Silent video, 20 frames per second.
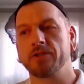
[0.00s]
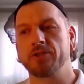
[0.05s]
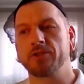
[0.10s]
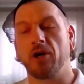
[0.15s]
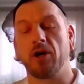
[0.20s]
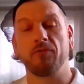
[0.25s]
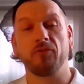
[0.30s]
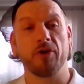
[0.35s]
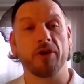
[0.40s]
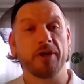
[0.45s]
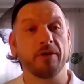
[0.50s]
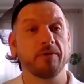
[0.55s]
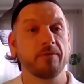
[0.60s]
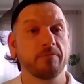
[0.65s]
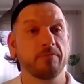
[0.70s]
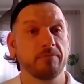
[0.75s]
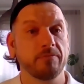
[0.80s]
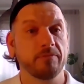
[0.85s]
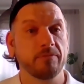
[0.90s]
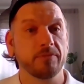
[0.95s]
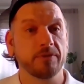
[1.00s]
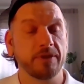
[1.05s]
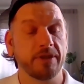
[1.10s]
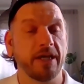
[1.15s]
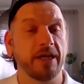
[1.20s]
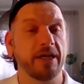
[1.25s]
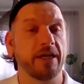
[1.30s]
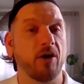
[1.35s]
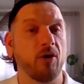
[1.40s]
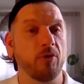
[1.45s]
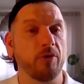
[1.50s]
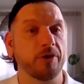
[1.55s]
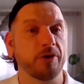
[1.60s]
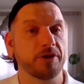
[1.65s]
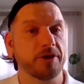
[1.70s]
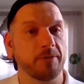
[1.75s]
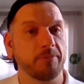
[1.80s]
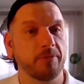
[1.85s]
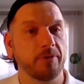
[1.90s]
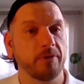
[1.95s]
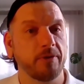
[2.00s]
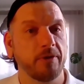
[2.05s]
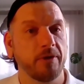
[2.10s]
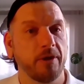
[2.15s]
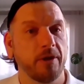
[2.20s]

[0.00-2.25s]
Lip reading: sovereign data ownership